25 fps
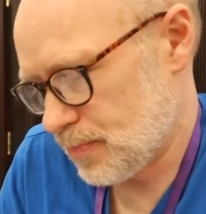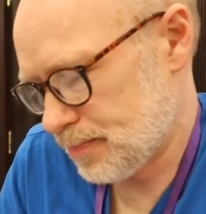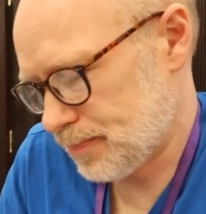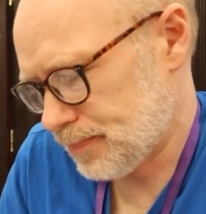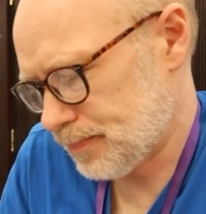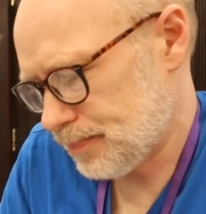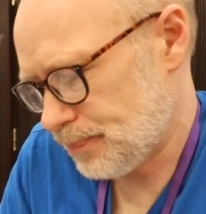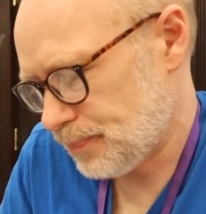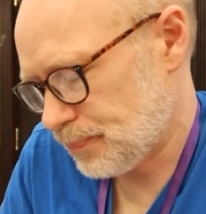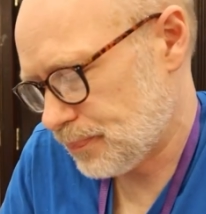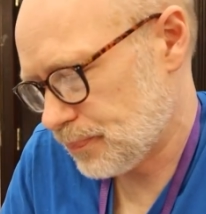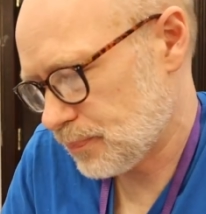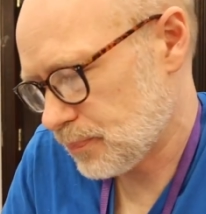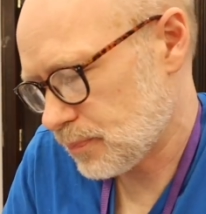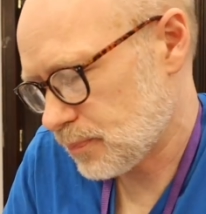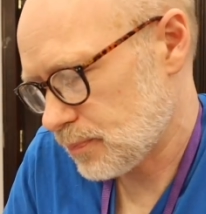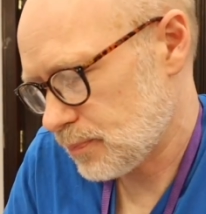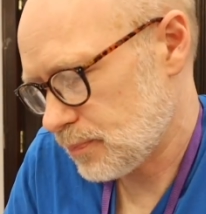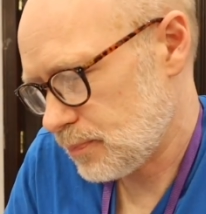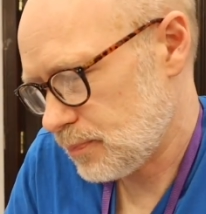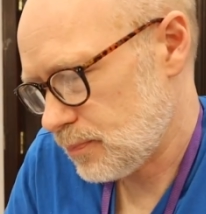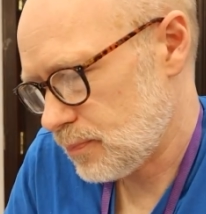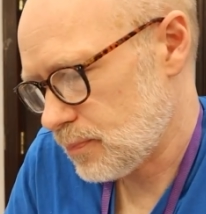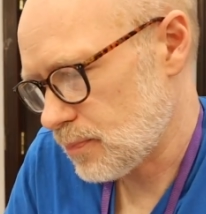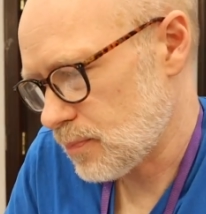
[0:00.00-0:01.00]

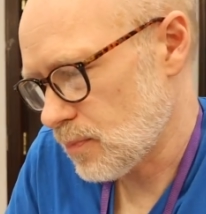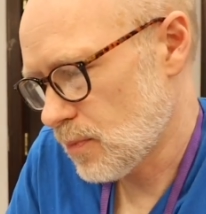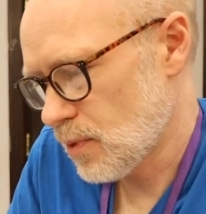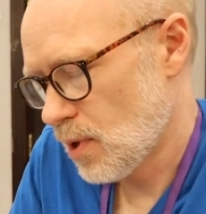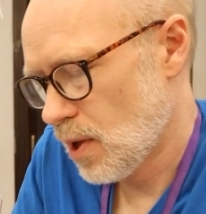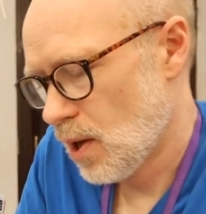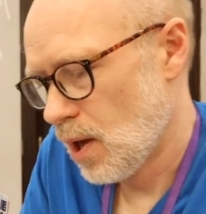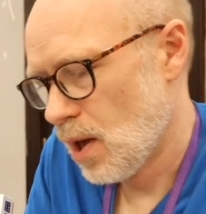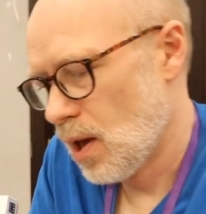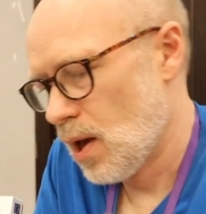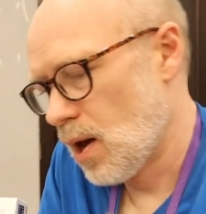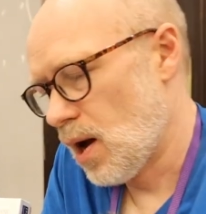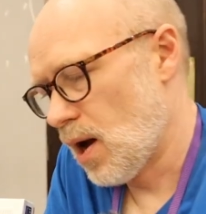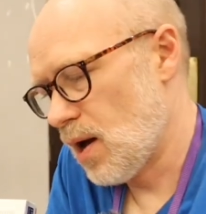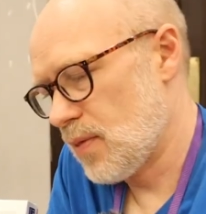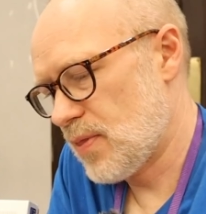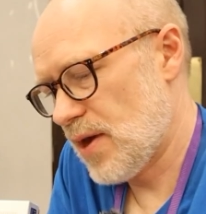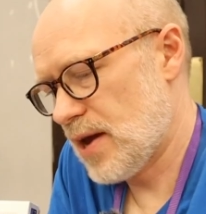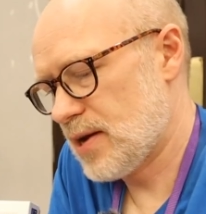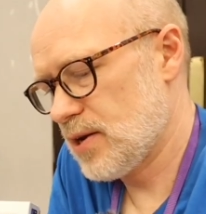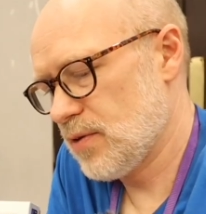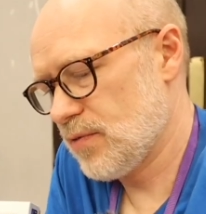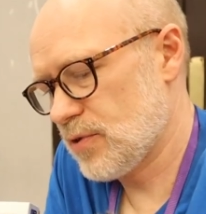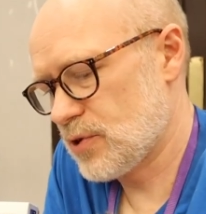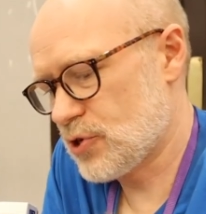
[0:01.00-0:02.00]
At
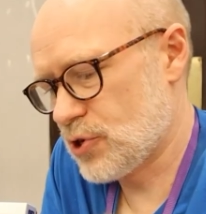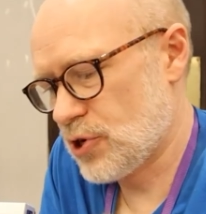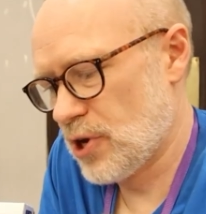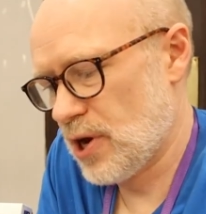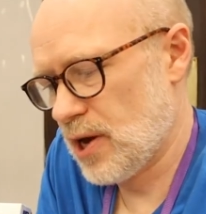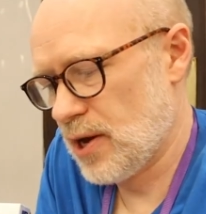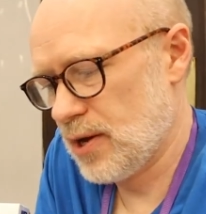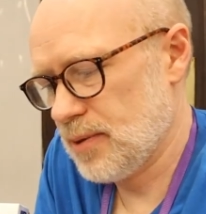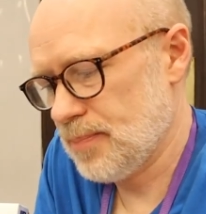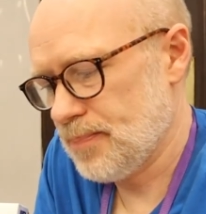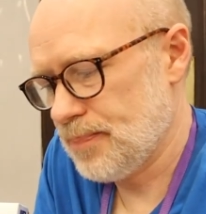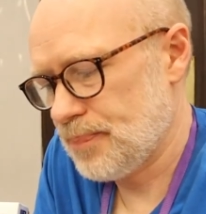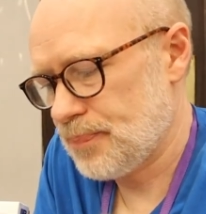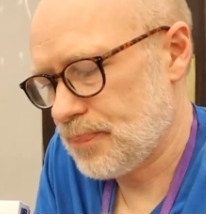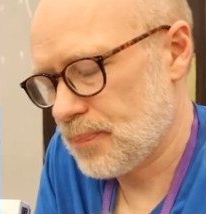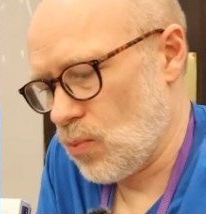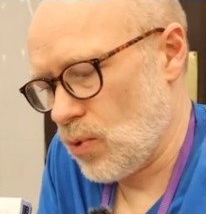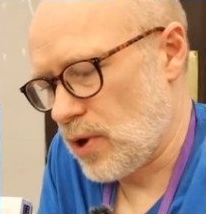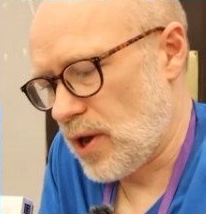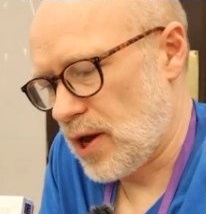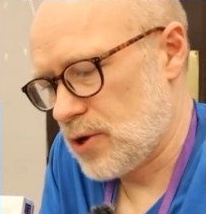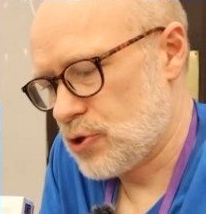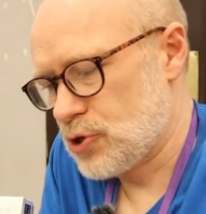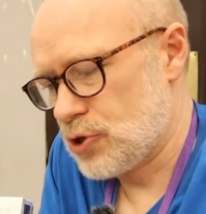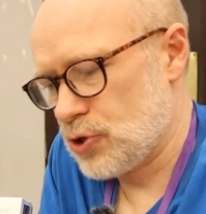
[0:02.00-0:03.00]
the end of a turn,
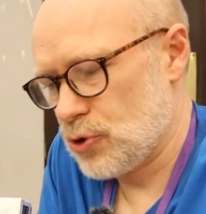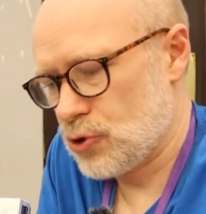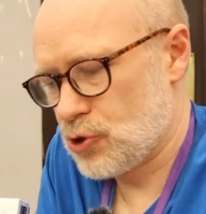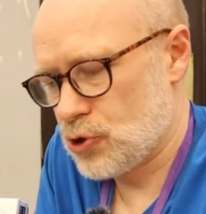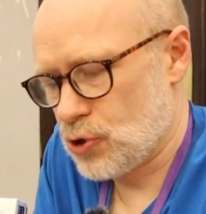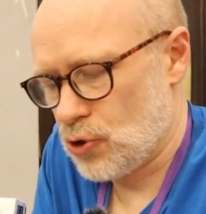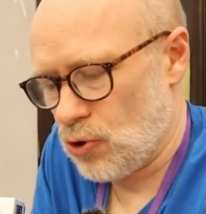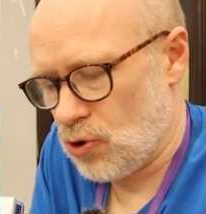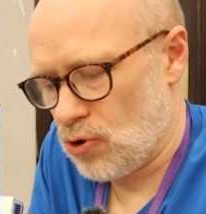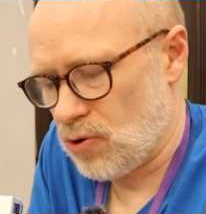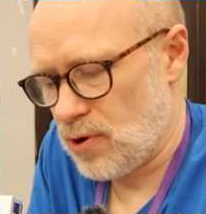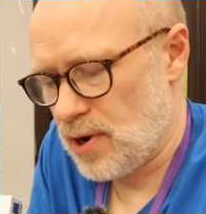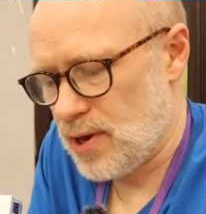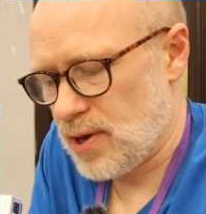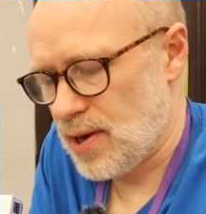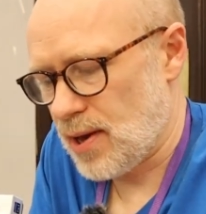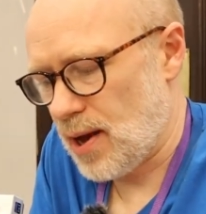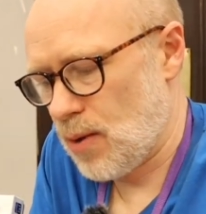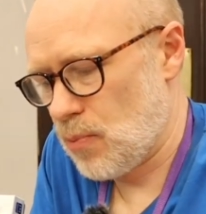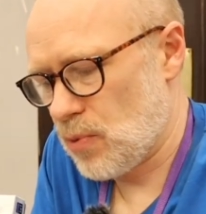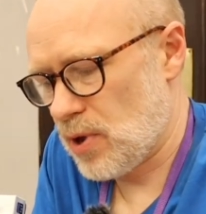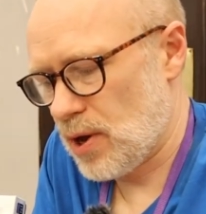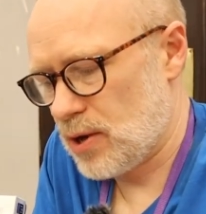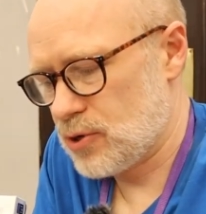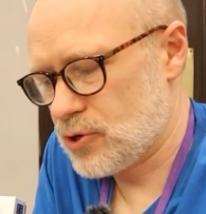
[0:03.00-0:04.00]
we're going to do scoring,
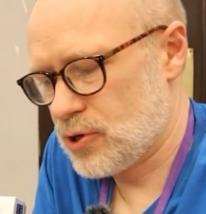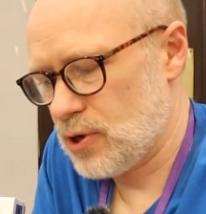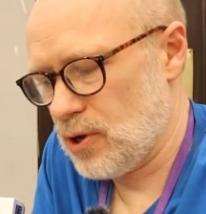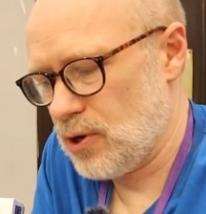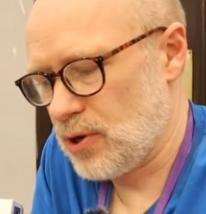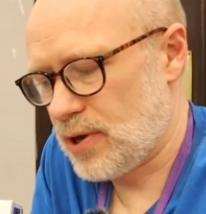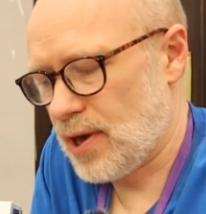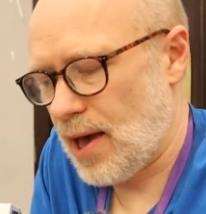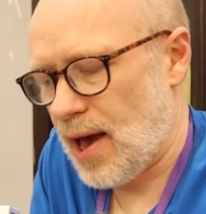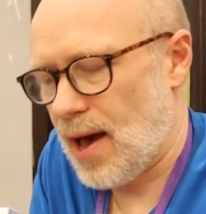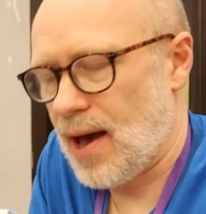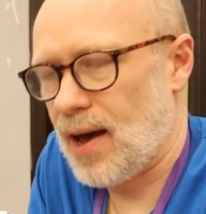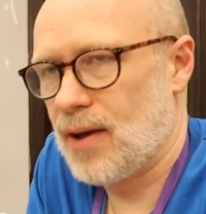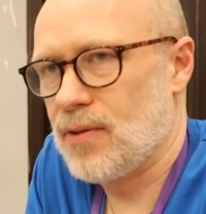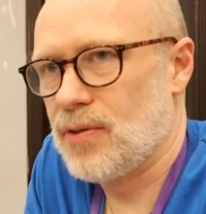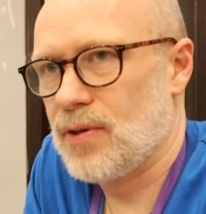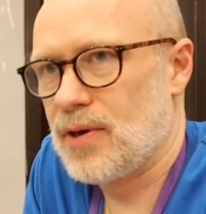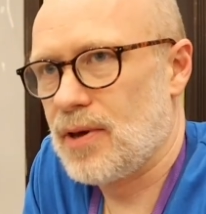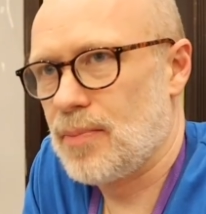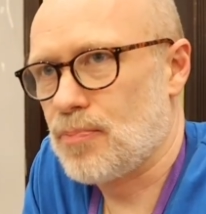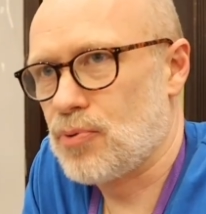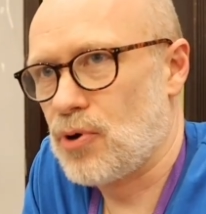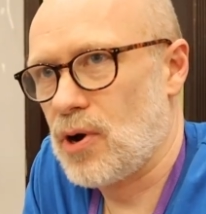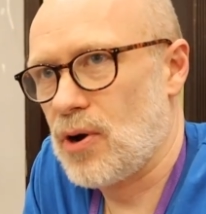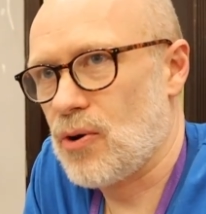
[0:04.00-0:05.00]
and we're going to look at
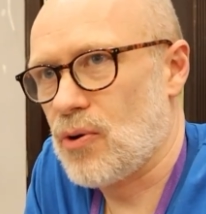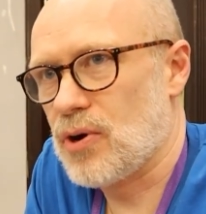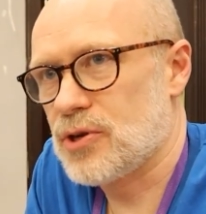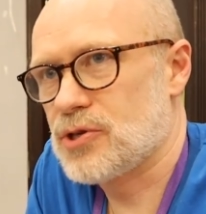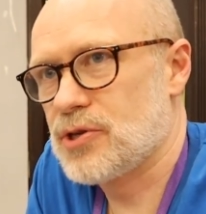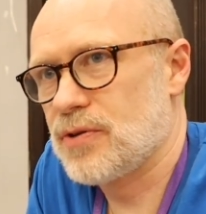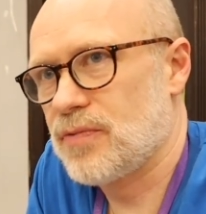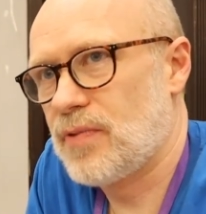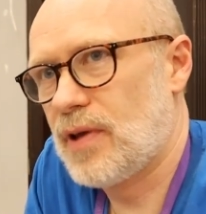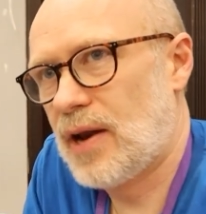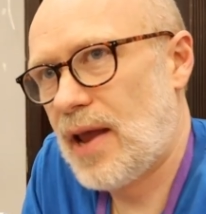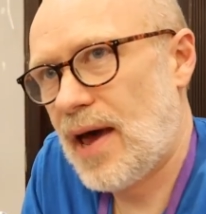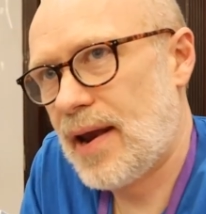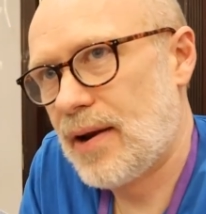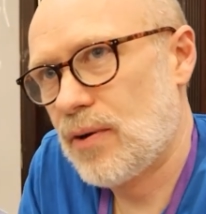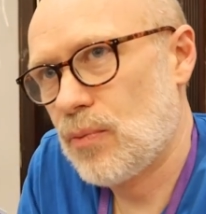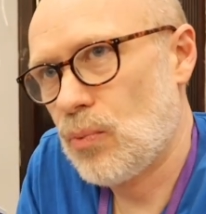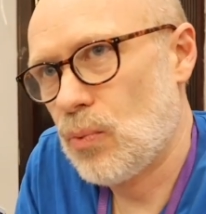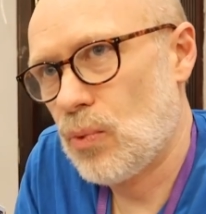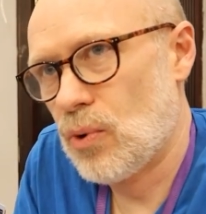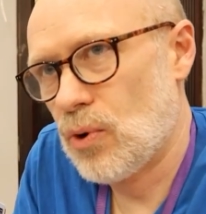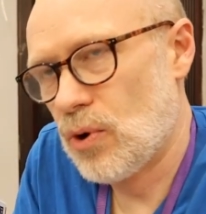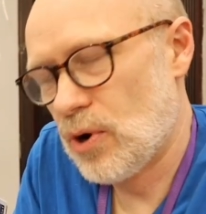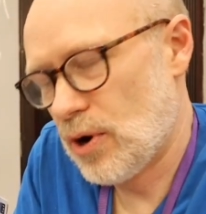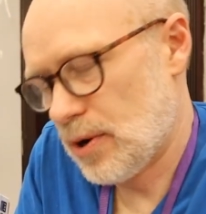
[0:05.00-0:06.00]
the progress of the
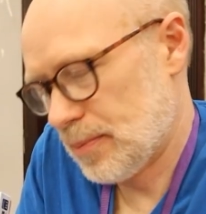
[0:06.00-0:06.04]
land war.